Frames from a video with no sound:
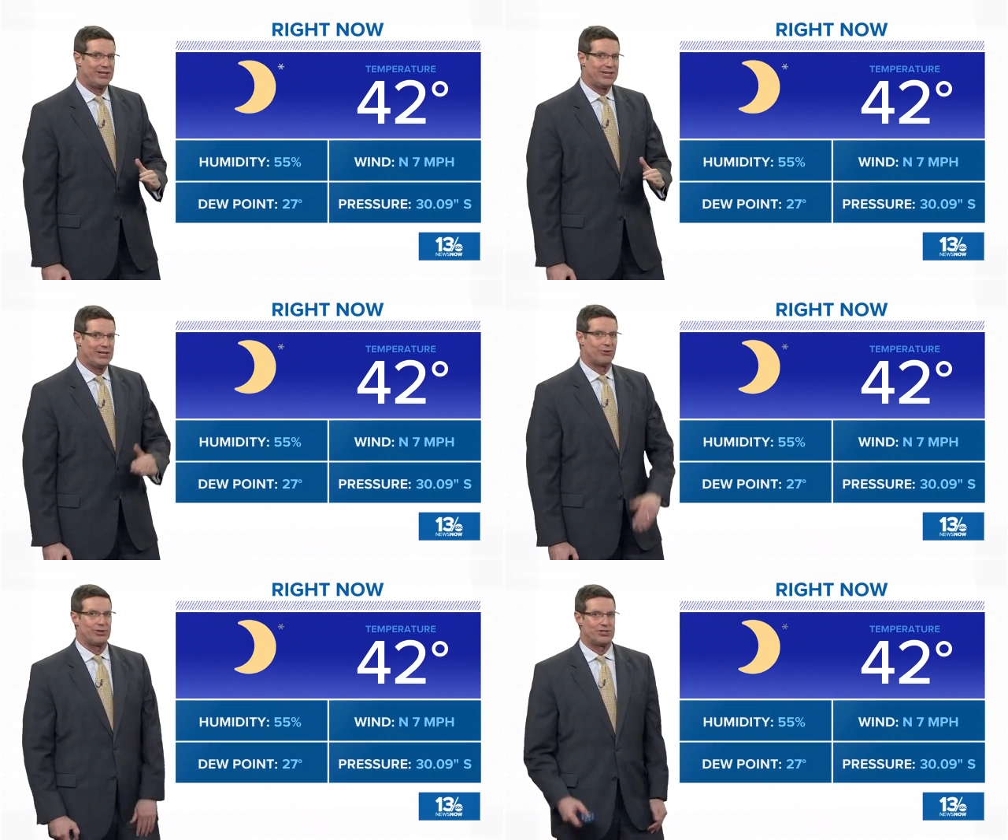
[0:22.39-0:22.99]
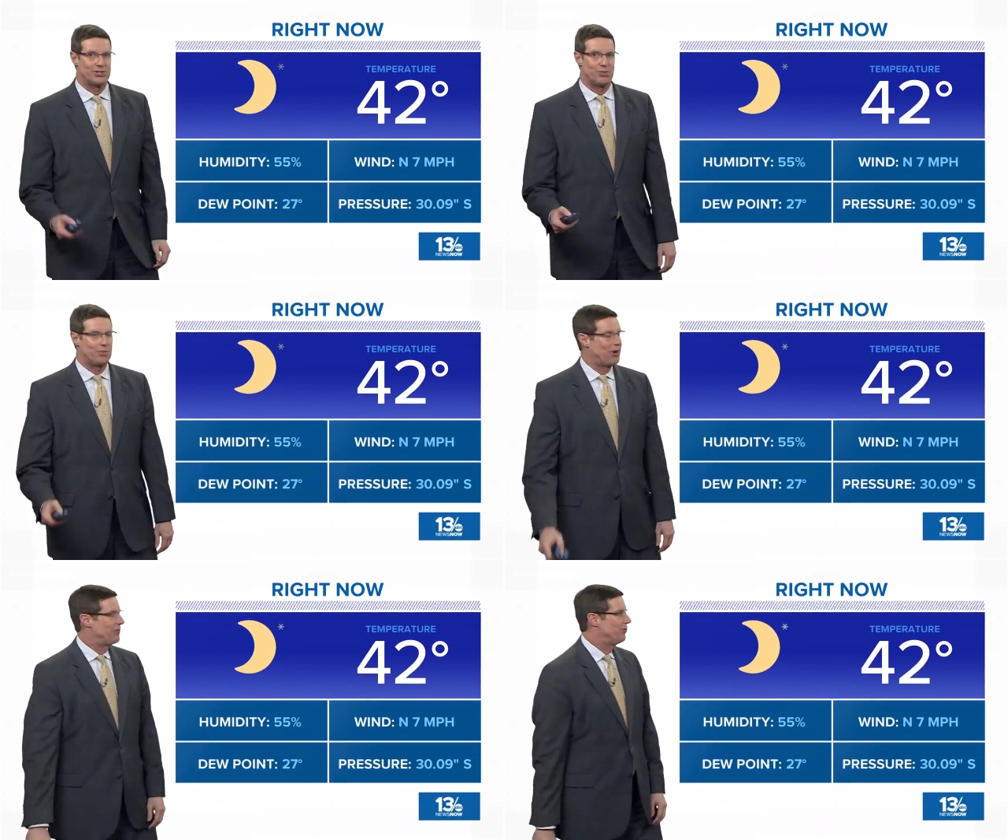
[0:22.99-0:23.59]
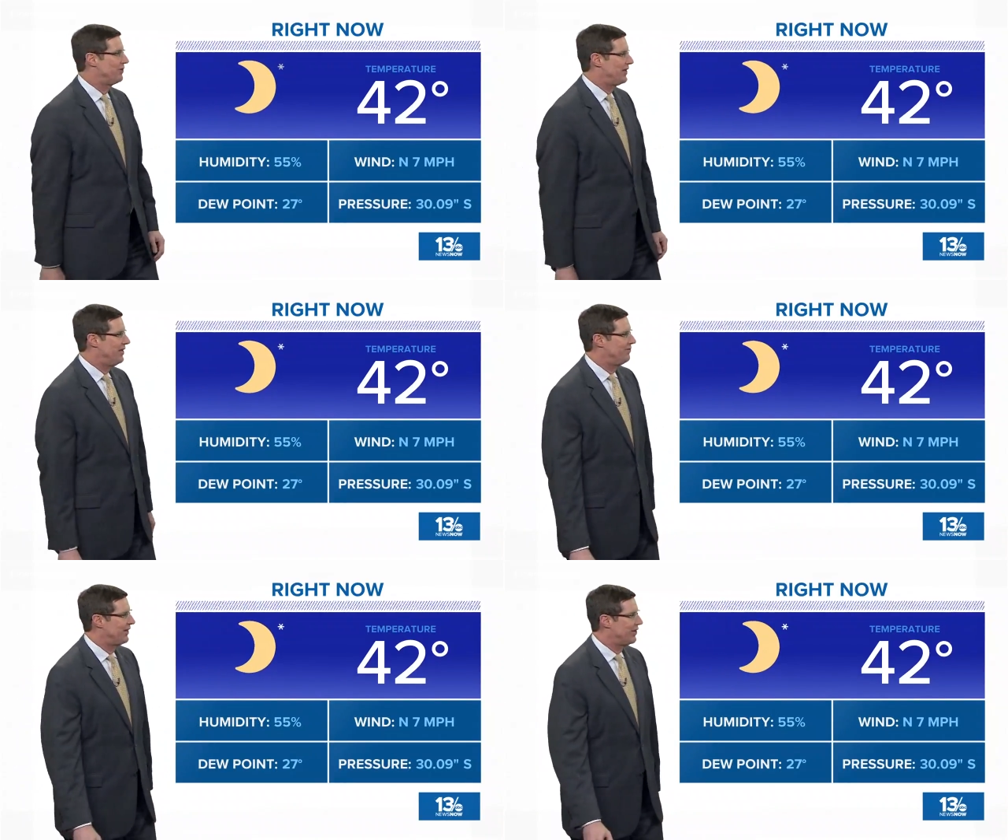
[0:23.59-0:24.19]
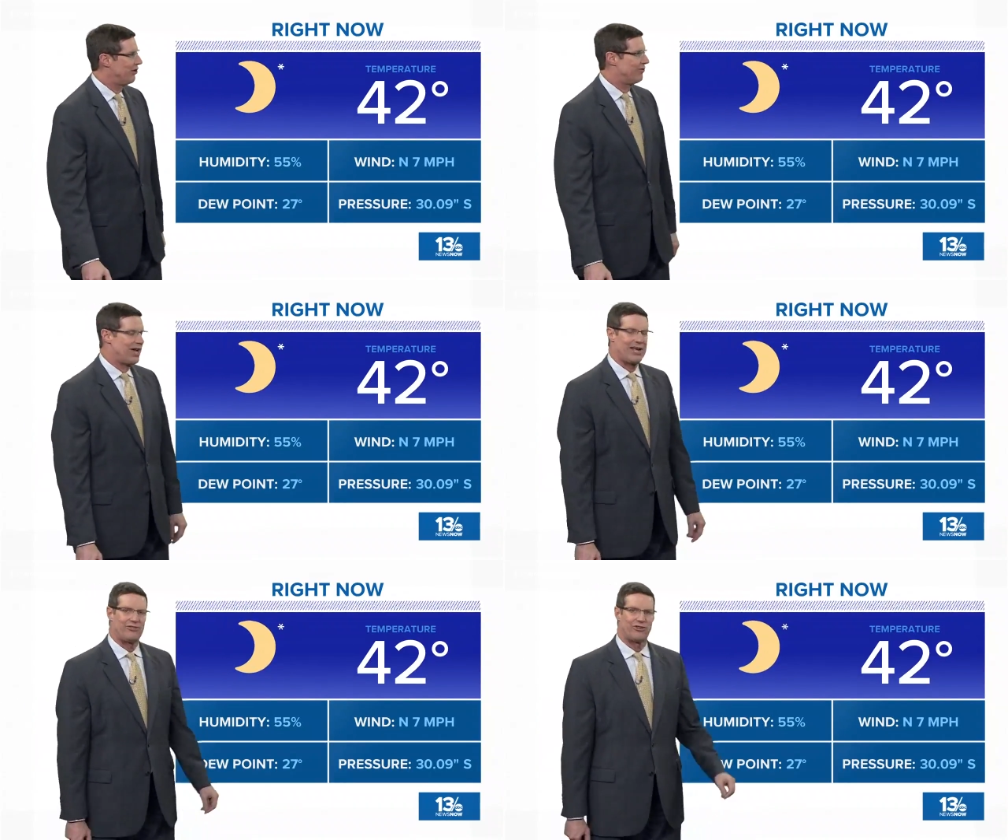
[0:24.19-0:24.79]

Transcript: decrease as we went through the evening and overnight.